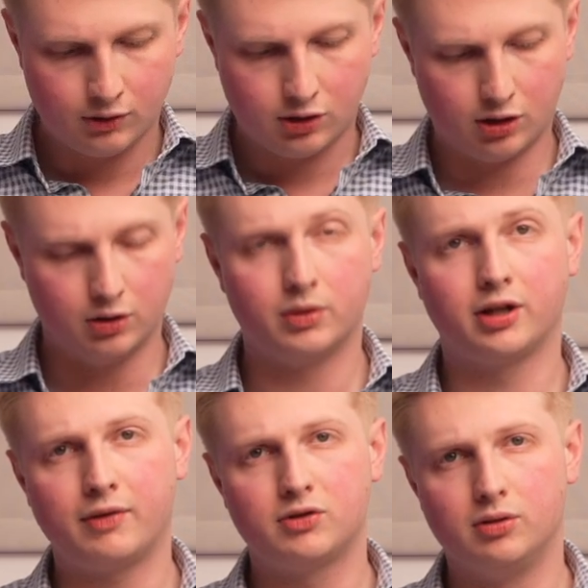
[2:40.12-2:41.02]
So we're going
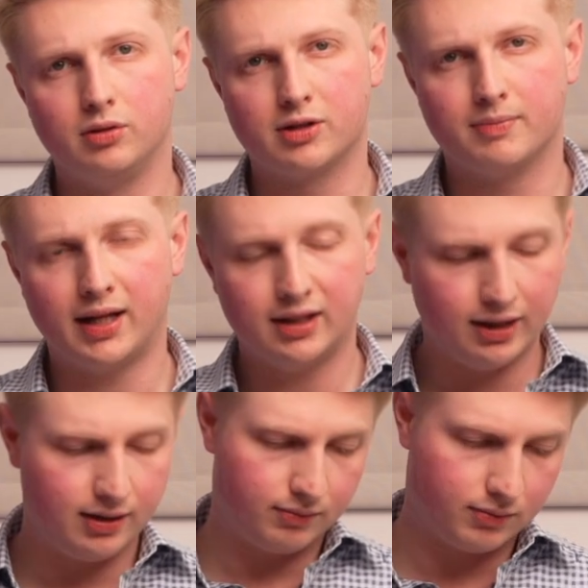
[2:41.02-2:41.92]
to have to do this
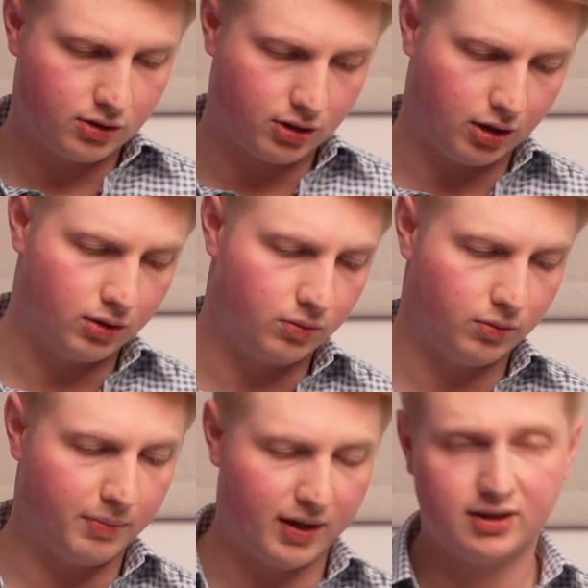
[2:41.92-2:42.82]
manually, so
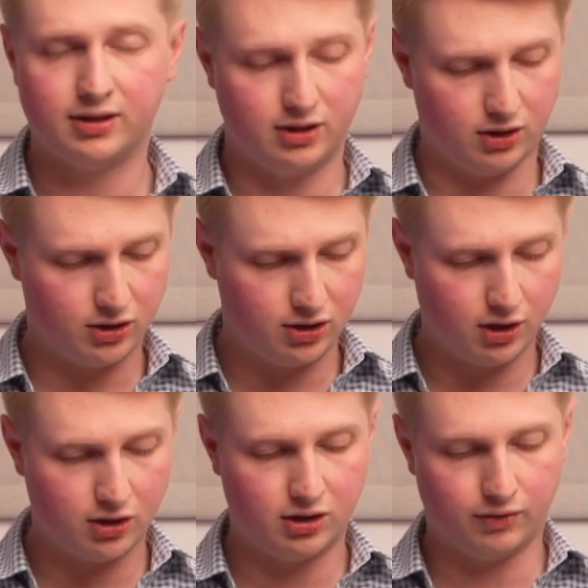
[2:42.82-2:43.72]
we're basically just
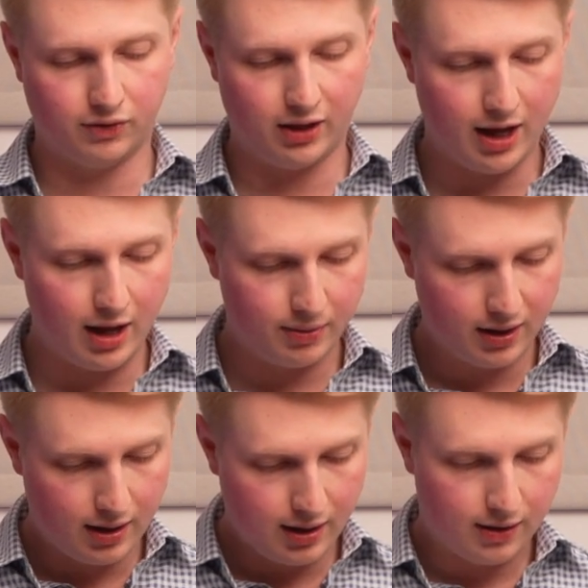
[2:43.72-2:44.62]
searching for the hub.
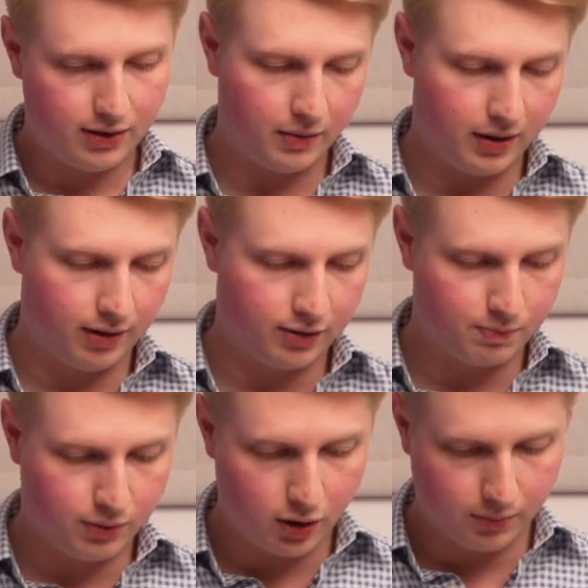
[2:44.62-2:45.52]
There we are, it's
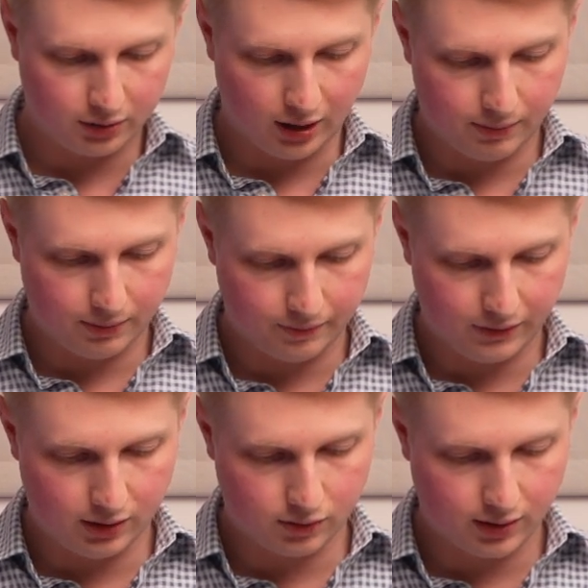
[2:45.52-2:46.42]
popped up,
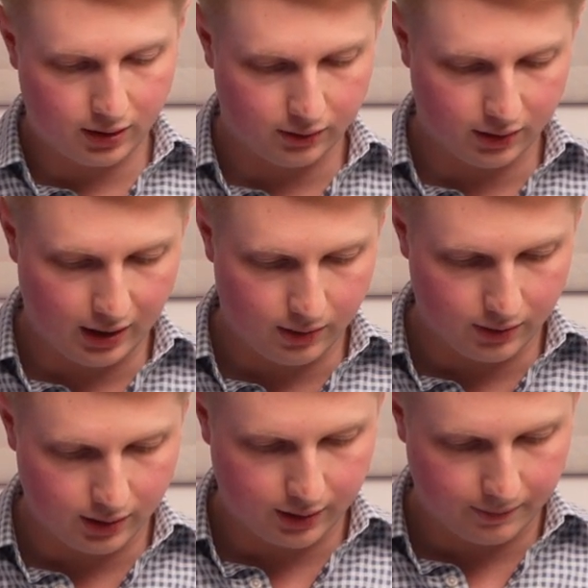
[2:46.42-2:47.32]
it's ready on the
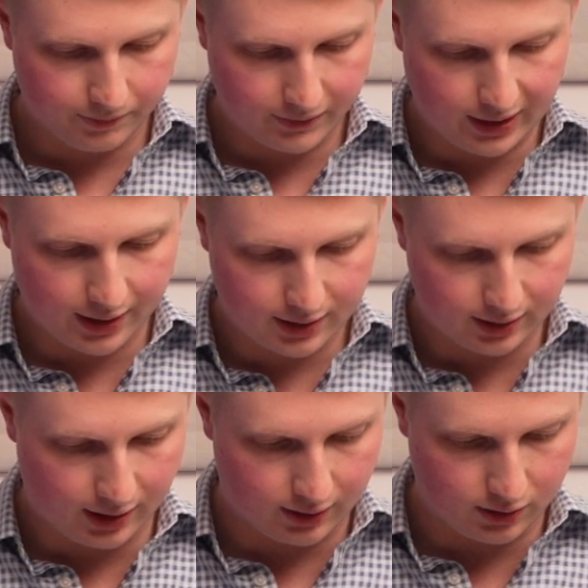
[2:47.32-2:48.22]
network. Let's
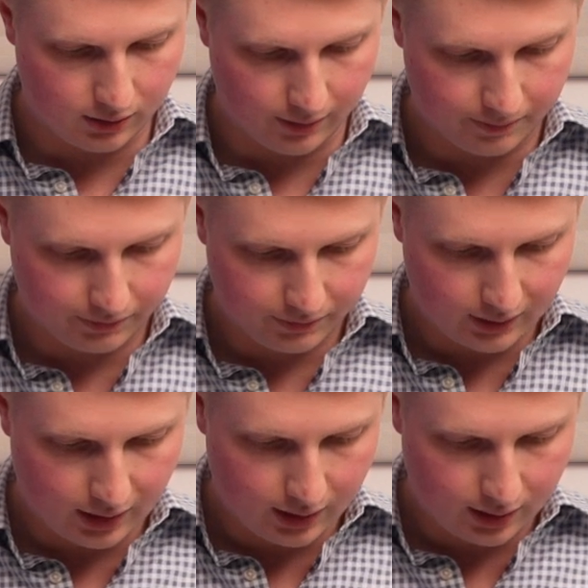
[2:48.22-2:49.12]
connect to it.
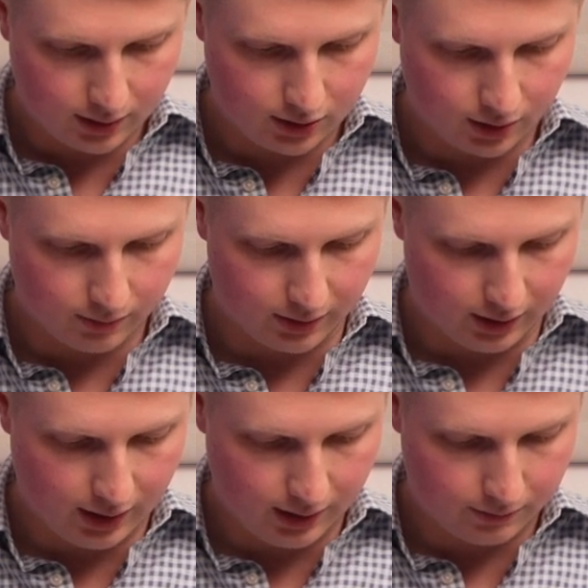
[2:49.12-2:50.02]
Let's jump in
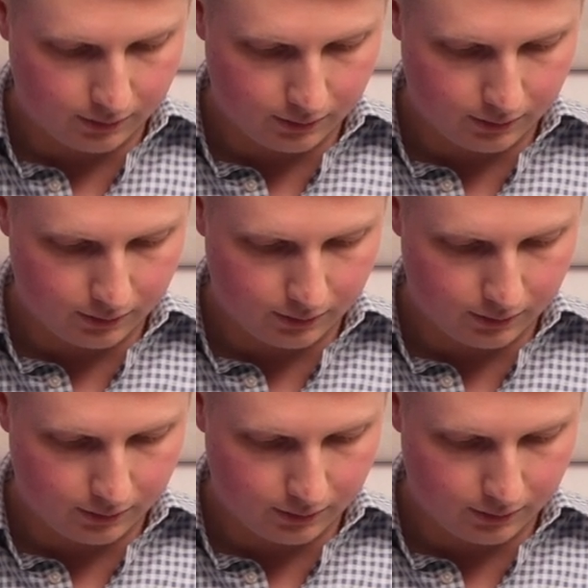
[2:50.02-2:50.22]
here.